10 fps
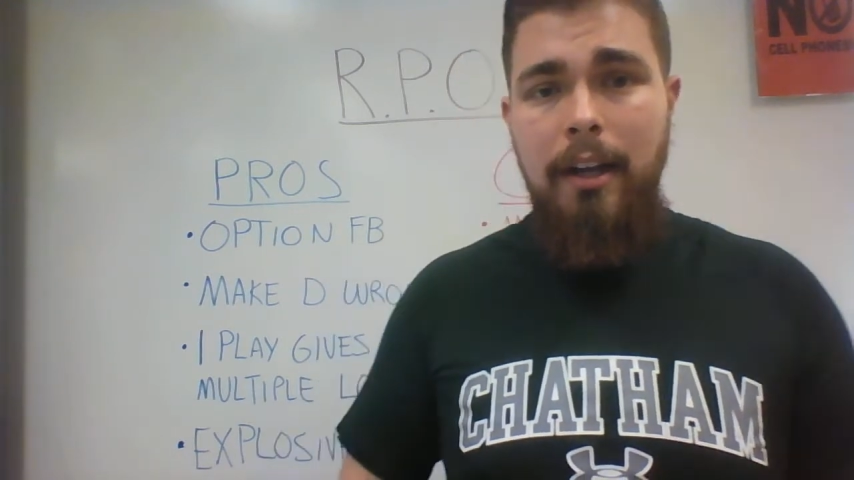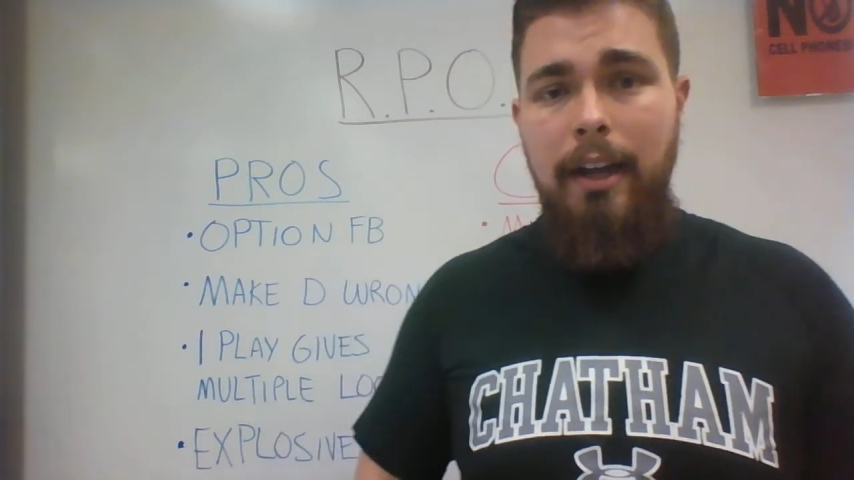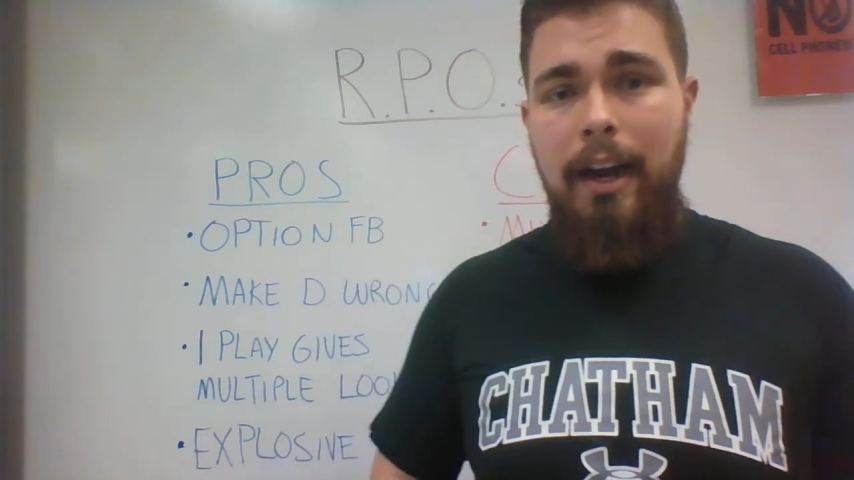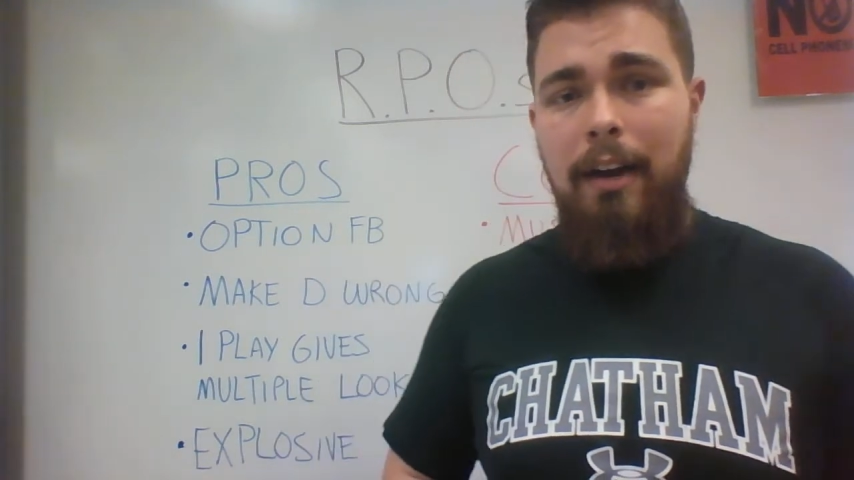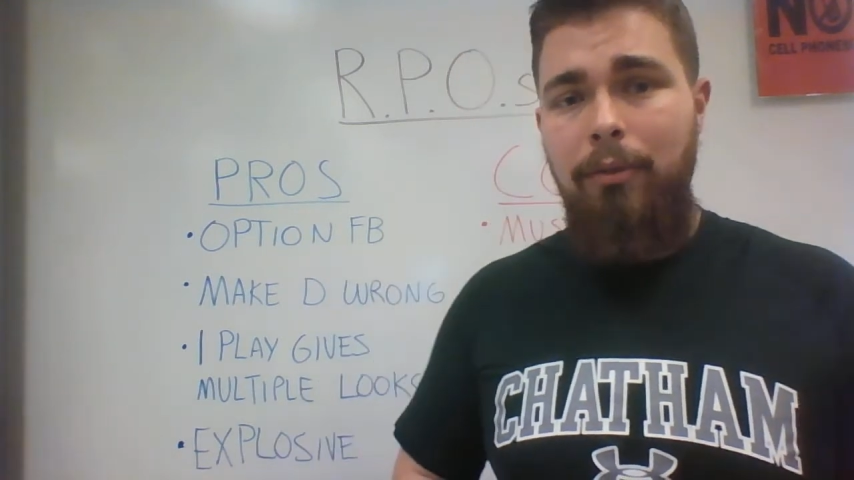
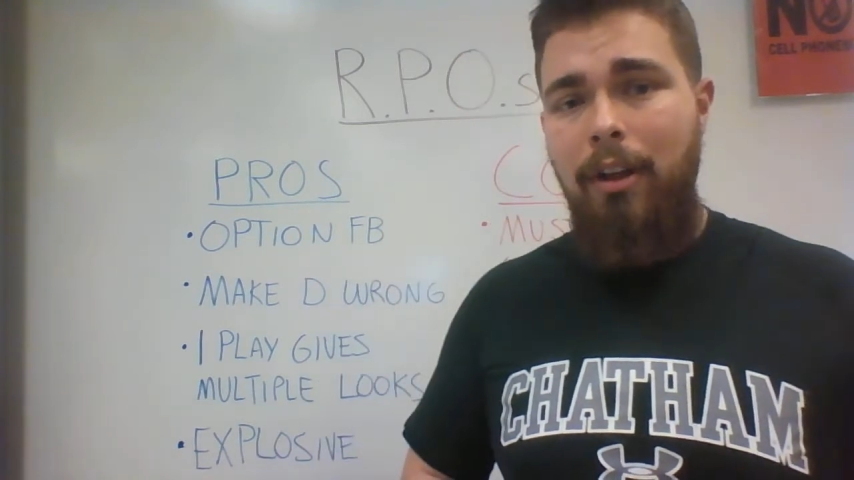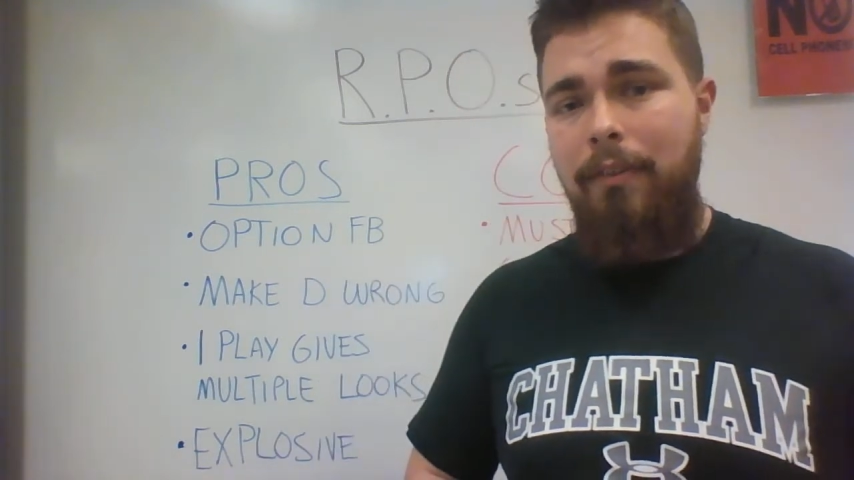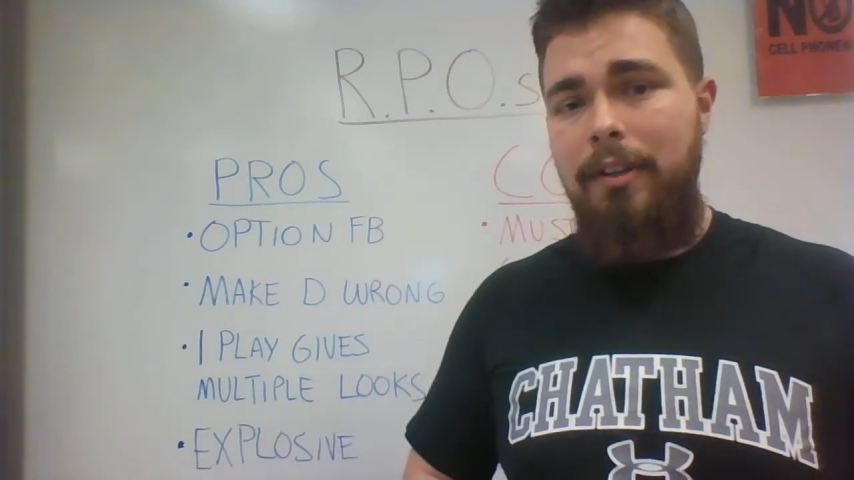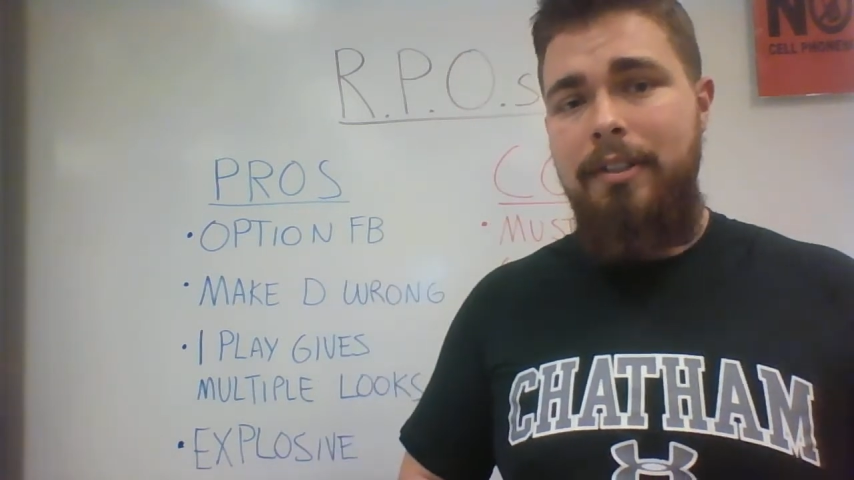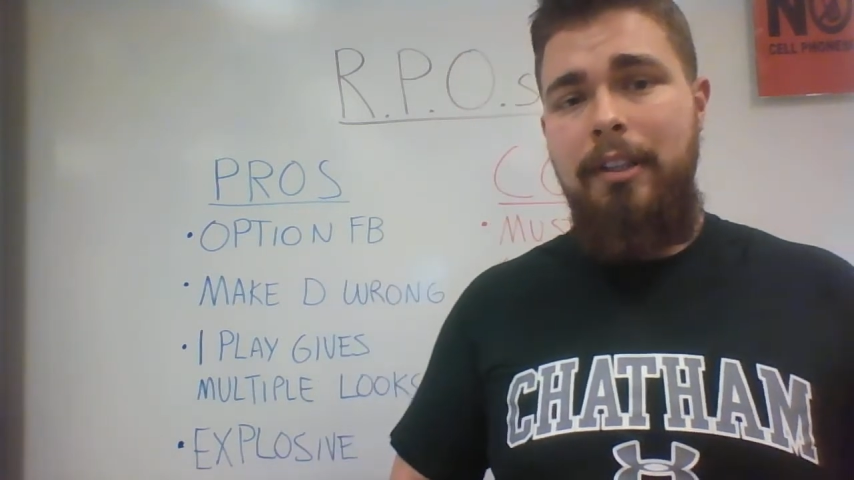and I love
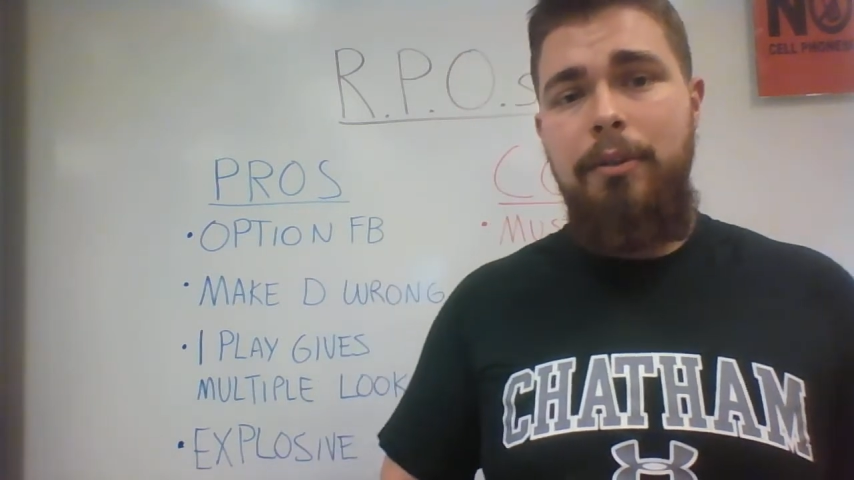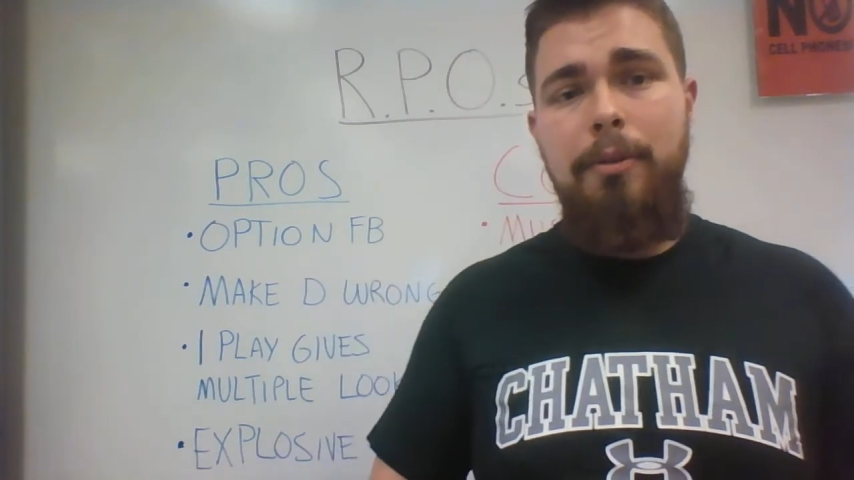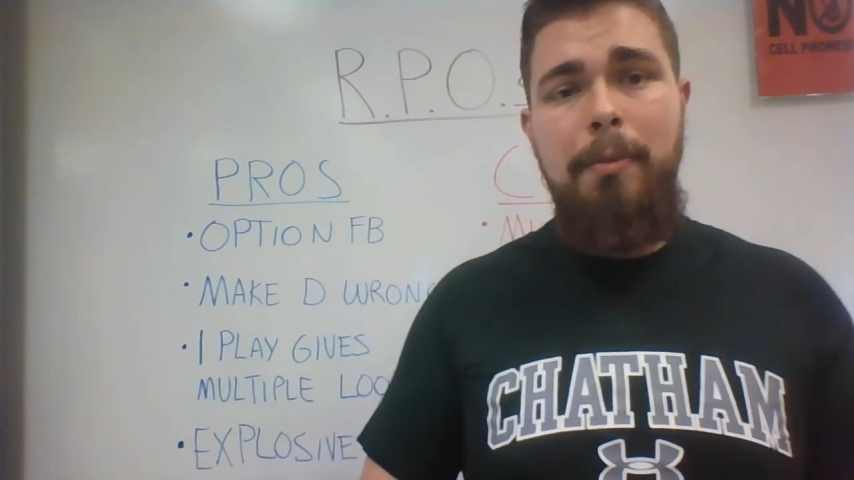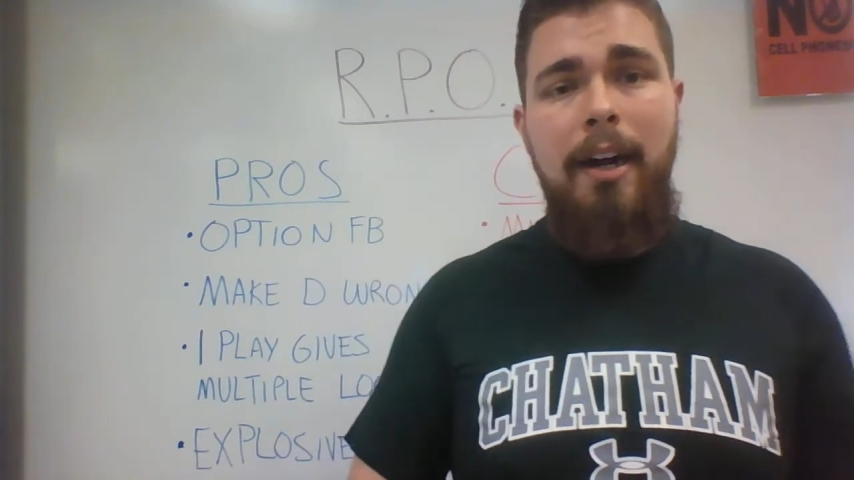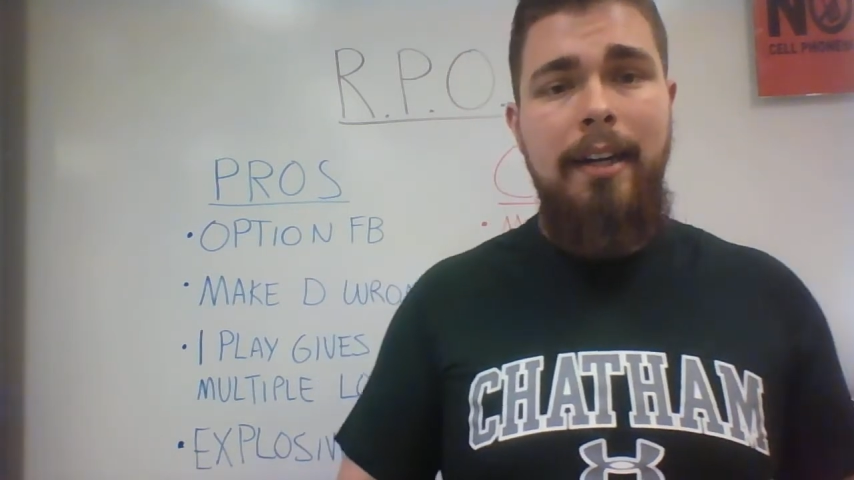listening to
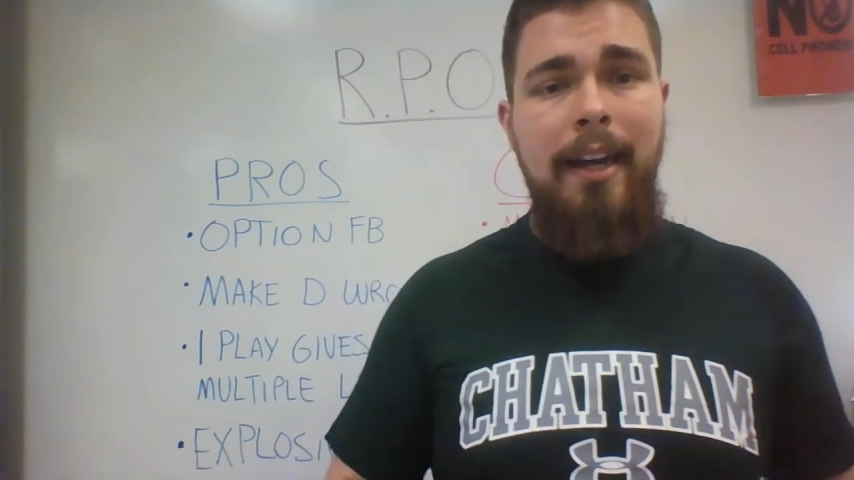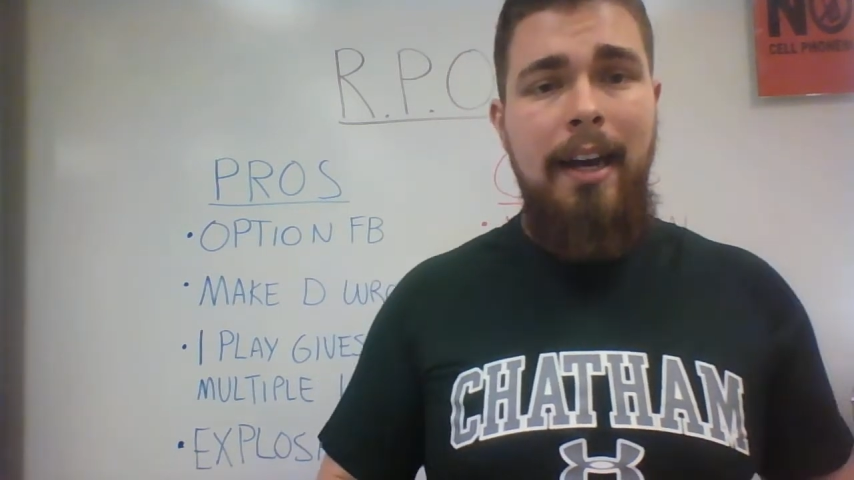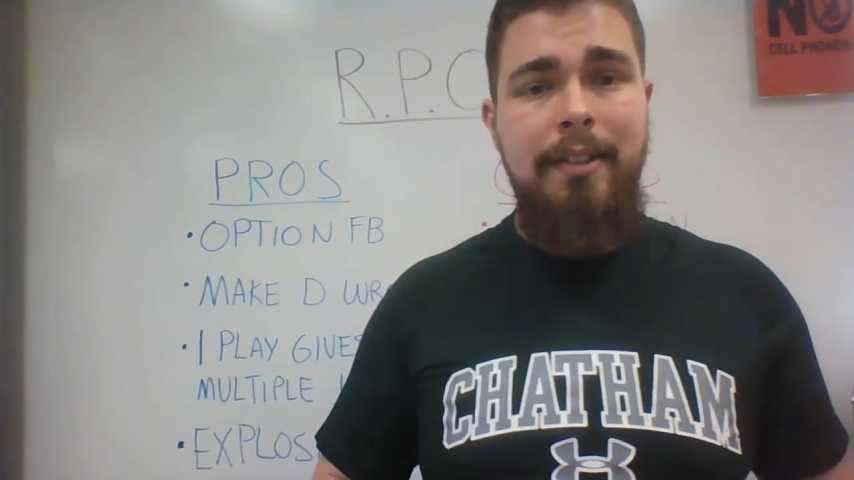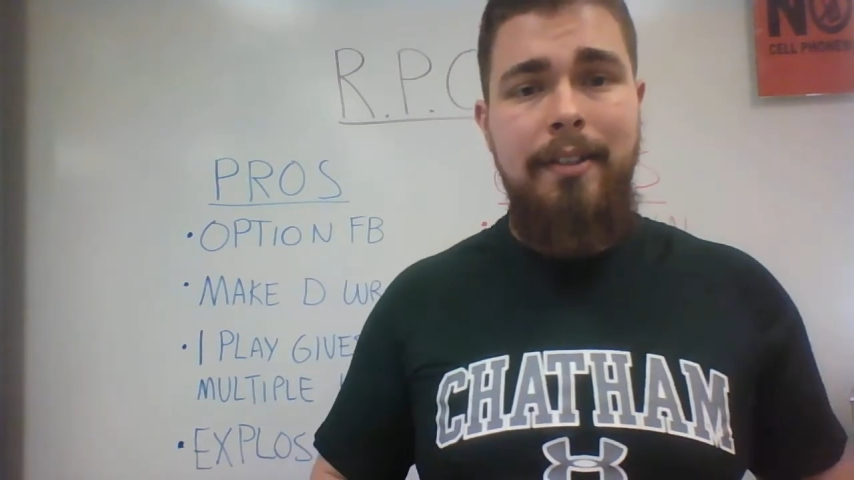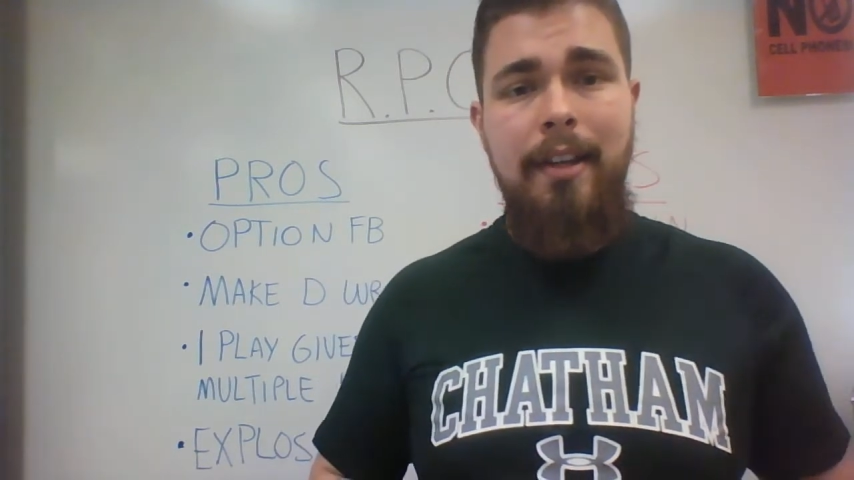his
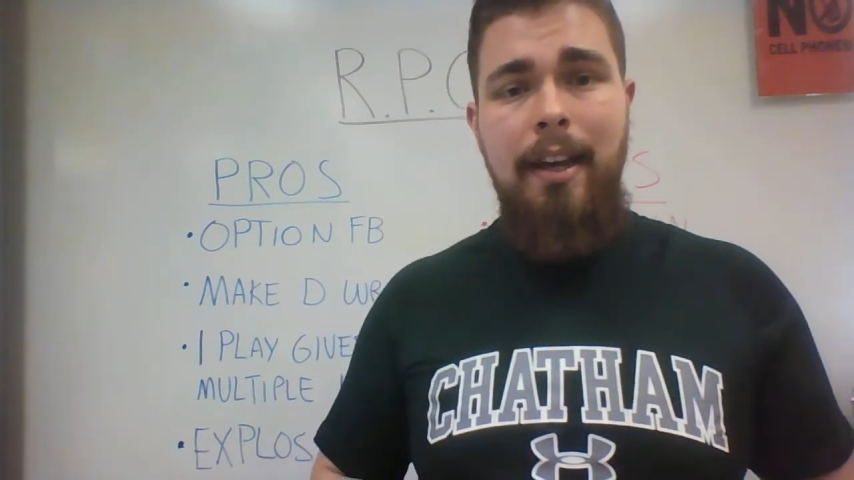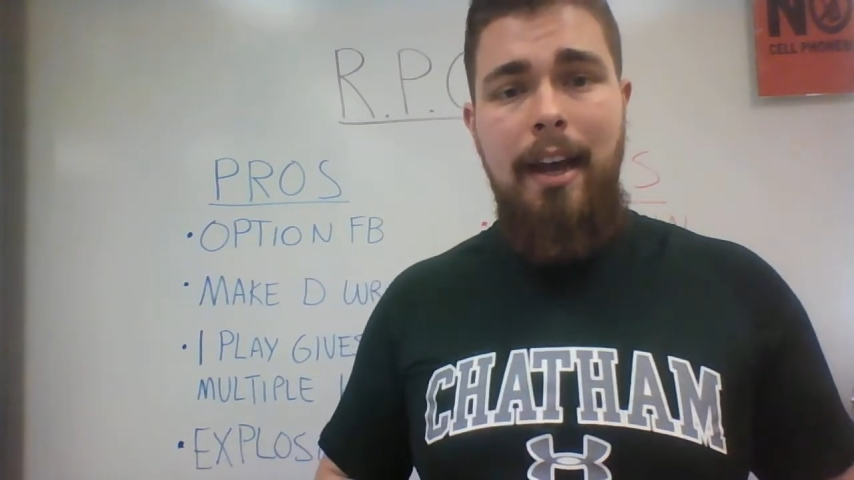podcasts.